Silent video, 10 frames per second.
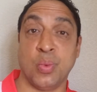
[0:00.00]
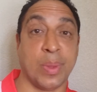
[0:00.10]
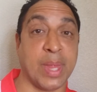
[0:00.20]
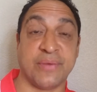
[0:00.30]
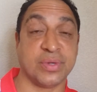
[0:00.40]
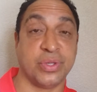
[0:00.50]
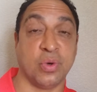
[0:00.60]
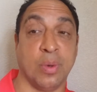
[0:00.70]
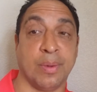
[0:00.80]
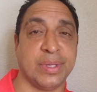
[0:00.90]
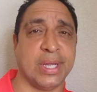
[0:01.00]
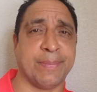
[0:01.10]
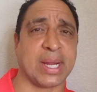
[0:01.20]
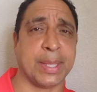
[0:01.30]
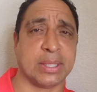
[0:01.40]
would never do.
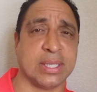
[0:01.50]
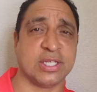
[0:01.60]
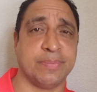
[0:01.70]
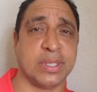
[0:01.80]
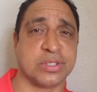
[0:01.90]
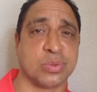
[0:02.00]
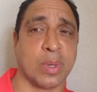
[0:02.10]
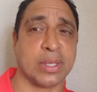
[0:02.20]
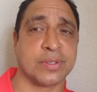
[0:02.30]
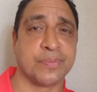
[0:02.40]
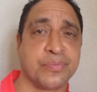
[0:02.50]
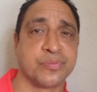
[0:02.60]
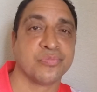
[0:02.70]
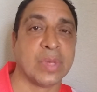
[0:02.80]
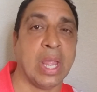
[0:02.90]
Didn't make any sense business-wise.
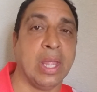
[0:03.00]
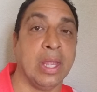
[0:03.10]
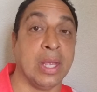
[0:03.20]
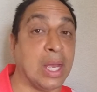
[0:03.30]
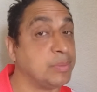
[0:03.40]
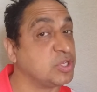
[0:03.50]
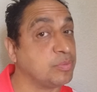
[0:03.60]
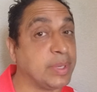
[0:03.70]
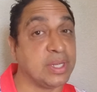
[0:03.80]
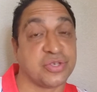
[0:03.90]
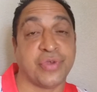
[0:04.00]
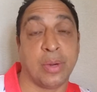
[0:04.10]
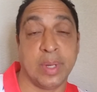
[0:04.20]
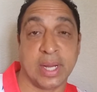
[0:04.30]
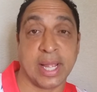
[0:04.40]
I'm just being
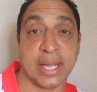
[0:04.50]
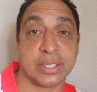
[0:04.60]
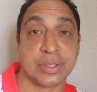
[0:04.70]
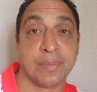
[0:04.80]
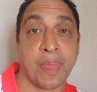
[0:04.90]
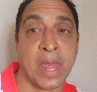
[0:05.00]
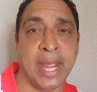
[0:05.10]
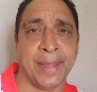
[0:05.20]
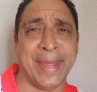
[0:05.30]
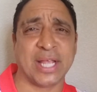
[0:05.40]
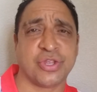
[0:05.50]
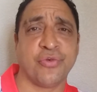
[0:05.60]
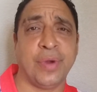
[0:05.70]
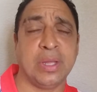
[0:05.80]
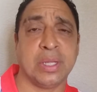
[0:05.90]
straight with you guys. That's
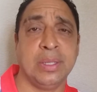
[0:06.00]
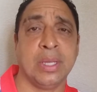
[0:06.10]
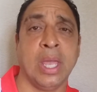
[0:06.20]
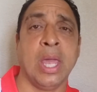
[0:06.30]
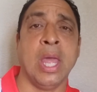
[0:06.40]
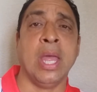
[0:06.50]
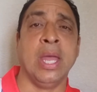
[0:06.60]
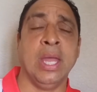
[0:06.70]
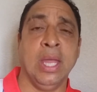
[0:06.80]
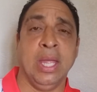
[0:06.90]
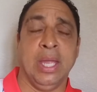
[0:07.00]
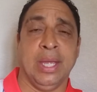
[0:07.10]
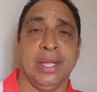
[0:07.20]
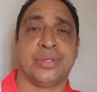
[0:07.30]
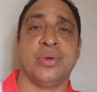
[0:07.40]
the reason
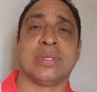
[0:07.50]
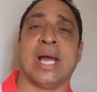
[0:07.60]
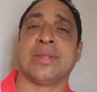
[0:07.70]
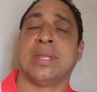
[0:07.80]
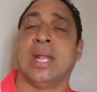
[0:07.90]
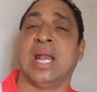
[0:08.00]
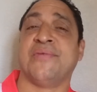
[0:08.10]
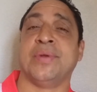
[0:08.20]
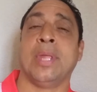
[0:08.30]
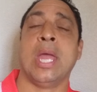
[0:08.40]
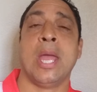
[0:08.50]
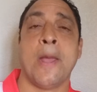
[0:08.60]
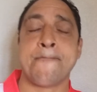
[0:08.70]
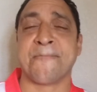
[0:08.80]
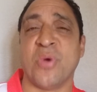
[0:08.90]
in 2011,
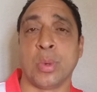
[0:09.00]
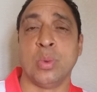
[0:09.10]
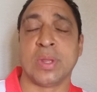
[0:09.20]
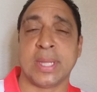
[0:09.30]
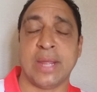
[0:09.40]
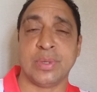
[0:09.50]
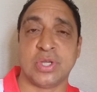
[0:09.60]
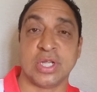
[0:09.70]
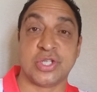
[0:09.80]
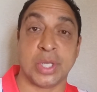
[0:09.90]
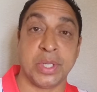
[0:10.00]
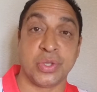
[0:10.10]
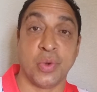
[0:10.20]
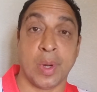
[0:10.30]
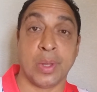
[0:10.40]
when we weren't able to
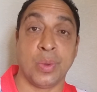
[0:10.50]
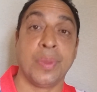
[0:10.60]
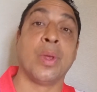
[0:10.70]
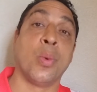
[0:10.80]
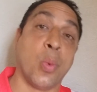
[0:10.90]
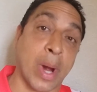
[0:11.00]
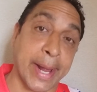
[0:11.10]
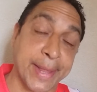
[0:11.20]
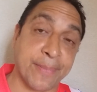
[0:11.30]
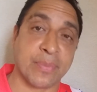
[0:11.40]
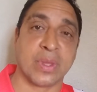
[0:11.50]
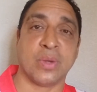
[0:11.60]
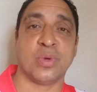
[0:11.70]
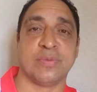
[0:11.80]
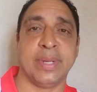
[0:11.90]
continue doing what
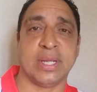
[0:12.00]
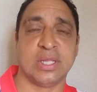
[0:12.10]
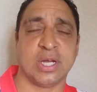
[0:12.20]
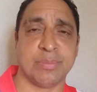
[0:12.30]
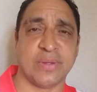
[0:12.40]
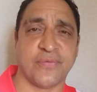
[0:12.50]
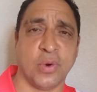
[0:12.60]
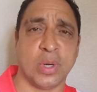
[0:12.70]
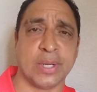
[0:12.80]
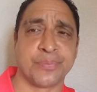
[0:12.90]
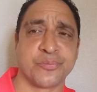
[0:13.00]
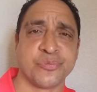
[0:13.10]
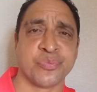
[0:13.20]
was being done before,